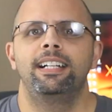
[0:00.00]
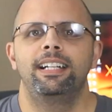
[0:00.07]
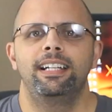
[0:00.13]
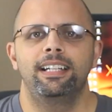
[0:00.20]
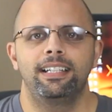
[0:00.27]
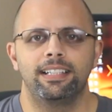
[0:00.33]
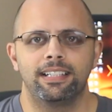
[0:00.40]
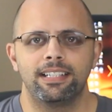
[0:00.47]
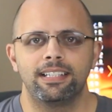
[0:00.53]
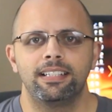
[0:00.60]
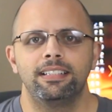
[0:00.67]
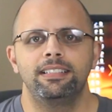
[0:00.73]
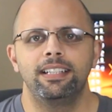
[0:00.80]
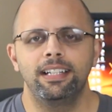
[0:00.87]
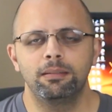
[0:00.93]
Hey guys,
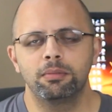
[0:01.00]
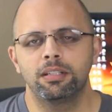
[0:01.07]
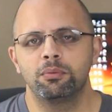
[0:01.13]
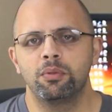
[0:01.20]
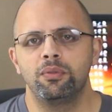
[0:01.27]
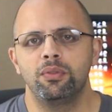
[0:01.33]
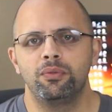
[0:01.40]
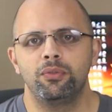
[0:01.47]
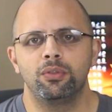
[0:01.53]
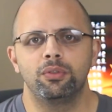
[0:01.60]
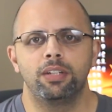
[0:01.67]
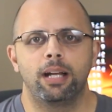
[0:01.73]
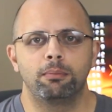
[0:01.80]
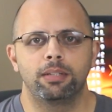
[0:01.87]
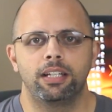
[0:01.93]
today I'm going to review for you an
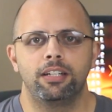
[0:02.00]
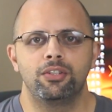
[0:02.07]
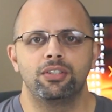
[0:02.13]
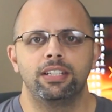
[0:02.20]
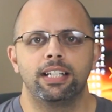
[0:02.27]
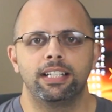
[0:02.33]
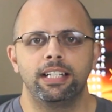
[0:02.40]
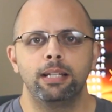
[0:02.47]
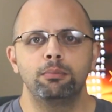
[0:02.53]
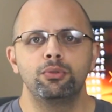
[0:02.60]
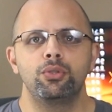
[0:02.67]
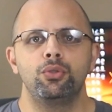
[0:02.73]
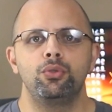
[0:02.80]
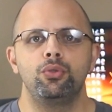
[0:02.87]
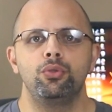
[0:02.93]
application that enables
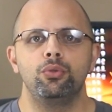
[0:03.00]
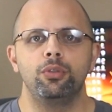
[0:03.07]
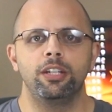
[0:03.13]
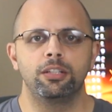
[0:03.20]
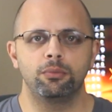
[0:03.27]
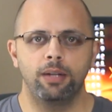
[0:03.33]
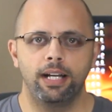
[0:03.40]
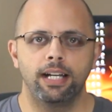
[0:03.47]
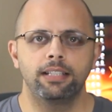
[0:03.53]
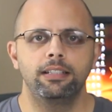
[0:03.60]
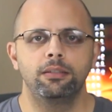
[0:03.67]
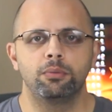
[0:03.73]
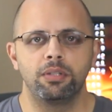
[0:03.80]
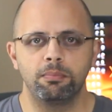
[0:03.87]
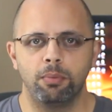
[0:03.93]
you to interact,
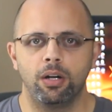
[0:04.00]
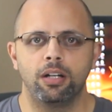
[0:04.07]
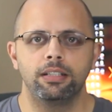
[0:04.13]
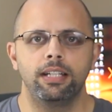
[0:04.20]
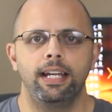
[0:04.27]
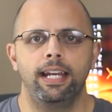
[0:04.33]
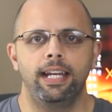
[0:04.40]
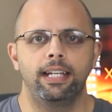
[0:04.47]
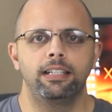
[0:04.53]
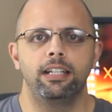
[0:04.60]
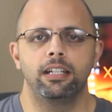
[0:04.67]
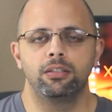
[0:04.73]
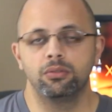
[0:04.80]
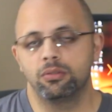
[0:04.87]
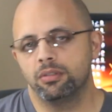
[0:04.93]
respond, and
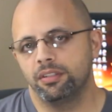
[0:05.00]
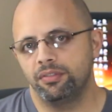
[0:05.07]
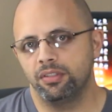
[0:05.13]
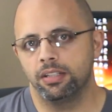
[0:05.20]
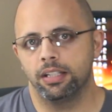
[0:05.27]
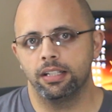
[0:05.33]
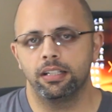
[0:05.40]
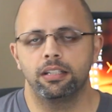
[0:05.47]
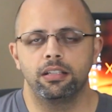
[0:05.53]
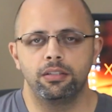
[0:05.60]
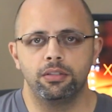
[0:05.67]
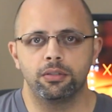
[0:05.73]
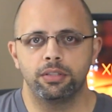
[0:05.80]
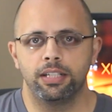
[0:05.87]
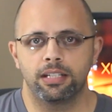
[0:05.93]
ignore, if you'd like,
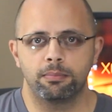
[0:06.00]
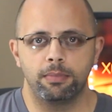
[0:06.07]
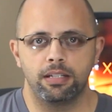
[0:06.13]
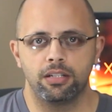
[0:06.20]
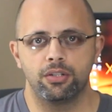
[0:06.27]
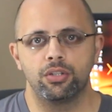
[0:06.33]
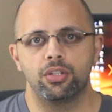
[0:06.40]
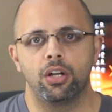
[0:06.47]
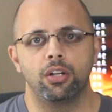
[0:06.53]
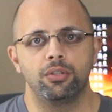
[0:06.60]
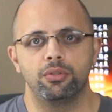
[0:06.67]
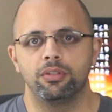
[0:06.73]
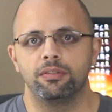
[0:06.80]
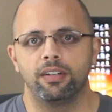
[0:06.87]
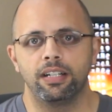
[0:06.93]
your text messages on
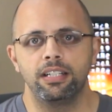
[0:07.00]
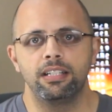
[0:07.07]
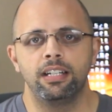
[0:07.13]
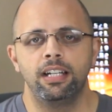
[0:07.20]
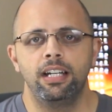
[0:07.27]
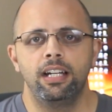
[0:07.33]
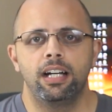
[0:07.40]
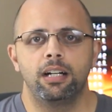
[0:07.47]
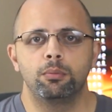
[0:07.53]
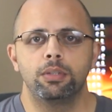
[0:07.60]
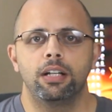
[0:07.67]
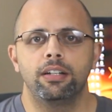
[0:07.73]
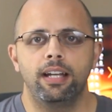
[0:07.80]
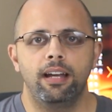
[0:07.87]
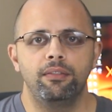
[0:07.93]
your device
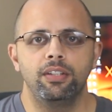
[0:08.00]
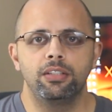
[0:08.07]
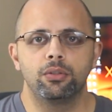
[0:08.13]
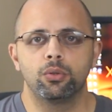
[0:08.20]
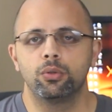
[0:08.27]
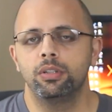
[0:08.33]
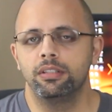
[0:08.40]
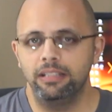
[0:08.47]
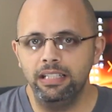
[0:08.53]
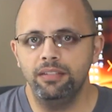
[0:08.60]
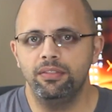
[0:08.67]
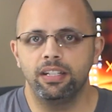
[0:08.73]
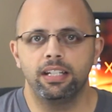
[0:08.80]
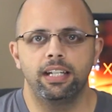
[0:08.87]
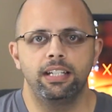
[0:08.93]
without having or
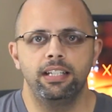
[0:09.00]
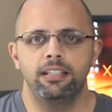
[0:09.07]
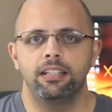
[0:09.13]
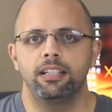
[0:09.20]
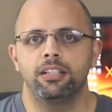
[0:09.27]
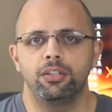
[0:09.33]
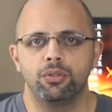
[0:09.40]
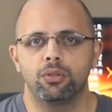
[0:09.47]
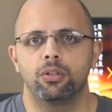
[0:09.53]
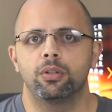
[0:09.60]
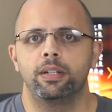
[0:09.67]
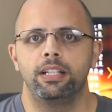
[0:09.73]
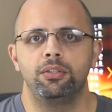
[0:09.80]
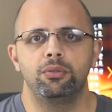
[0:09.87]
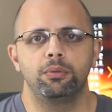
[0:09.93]
leaving anything that you're
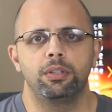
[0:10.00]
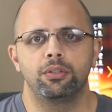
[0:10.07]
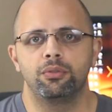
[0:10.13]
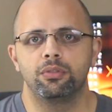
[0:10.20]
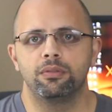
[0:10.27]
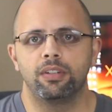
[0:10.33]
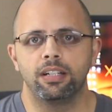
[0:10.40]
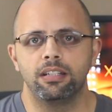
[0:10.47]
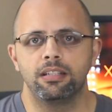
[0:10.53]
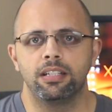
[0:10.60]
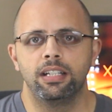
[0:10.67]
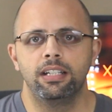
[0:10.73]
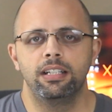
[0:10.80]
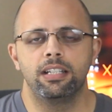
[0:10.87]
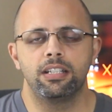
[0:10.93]
already doing on your device.
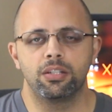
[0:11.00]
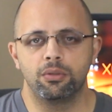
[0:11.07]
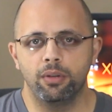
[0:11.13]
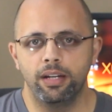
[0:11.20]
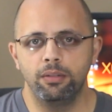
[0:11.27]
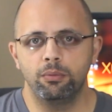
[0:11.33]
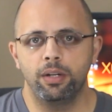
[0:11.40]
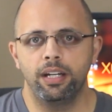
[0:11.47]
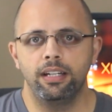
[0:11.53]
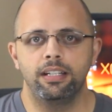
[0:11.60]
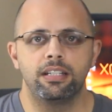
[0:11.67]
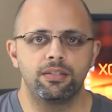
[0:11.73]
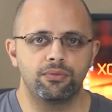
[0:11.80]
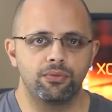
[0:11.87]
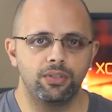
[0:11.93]
It's a great way,
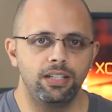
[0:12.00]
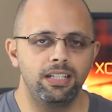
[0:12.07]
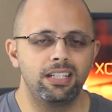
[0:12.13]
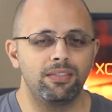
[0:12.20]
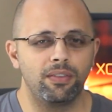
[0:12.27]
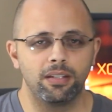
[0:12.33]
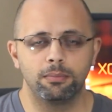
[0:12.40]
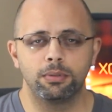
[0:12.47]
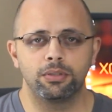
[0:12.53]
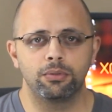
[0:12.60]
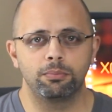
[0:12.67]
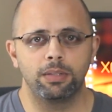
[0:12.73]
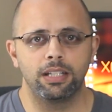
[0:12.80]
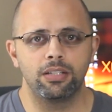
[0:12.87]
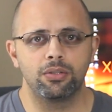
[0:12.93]
it's free, it's available on the
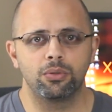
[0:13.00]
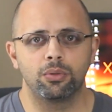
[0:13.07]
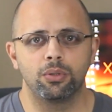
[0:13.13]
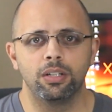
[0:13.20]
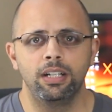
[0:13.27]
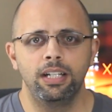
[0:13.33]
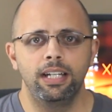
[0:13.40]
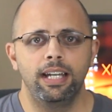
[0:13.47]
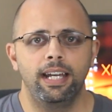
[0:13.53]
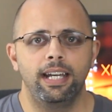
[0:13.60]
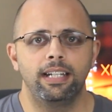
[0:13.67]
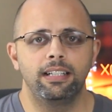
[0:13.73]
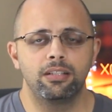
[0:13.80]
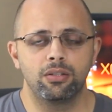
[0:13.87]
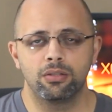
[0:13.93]
Play Store,
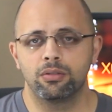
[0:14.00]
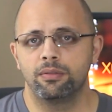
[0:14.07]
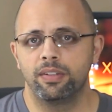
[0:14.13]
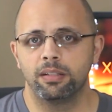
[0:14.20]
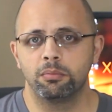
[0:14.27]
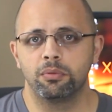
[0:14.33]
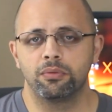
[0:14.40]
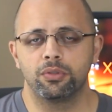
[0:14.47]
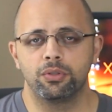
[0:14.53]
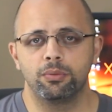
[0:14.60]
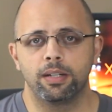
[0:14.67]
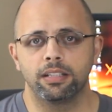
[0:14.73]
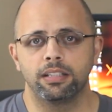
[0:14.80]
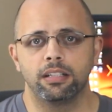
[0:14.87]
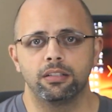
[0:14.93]
and it's also available for
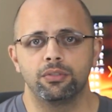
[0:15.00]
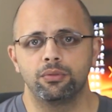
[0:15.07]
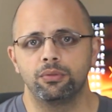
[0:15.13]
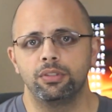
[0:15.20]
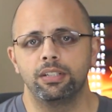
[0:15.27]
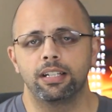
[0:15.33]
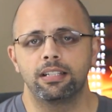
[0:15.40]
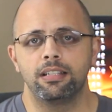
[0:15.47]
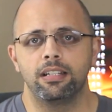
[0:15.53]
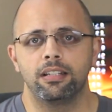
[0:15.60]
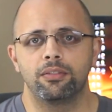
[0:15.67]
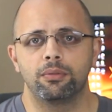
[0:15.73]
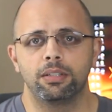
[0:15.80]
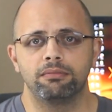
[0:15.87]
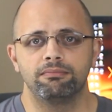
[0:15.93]
direct download through the XDA
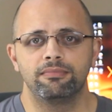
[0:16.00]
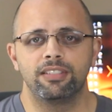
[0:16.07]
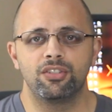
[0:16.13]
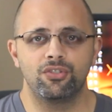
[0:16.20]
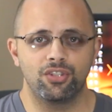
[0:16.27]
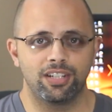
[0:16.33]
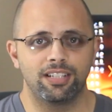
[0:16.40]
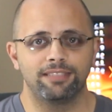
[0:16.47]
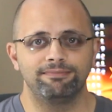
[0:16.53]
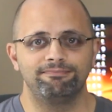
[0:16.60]
thread. Let's check it out.